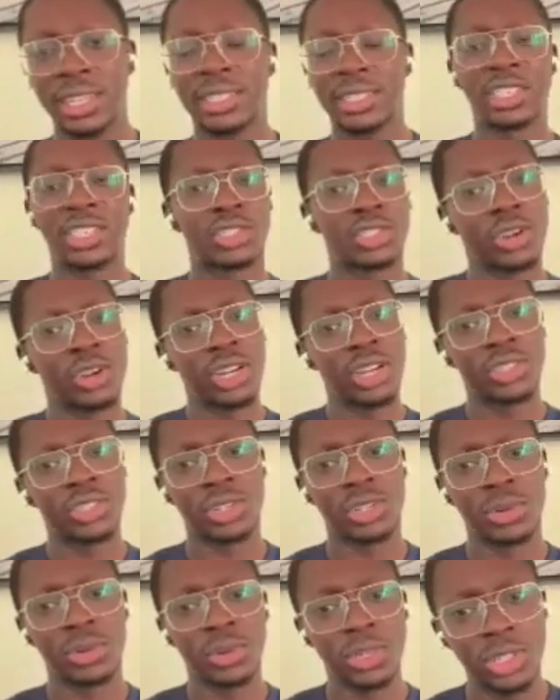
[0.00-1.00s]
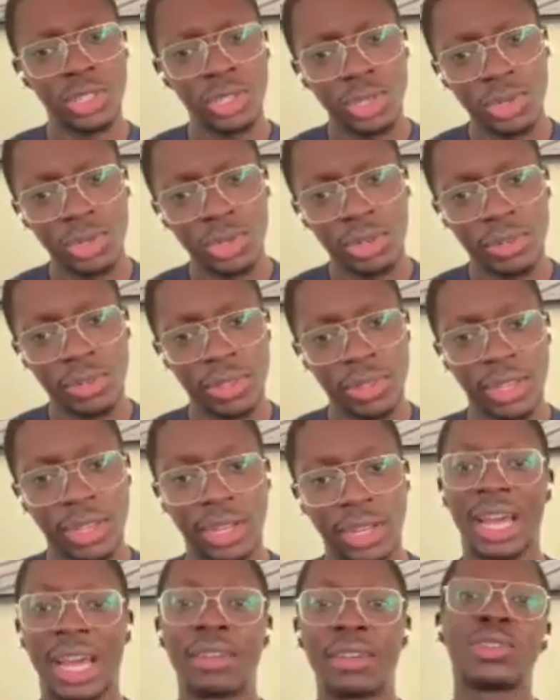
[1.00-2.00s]
He's like, sorry, sir, what are you doing over
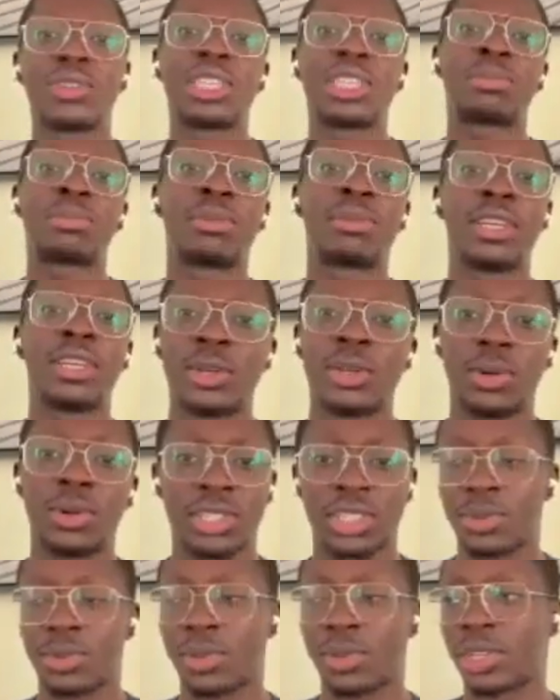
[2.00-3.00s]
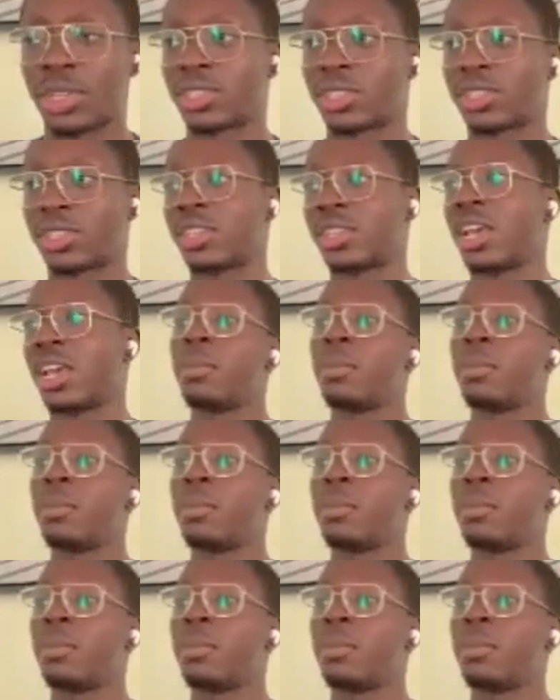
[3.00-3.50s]
there? And I have to explain the whole situation.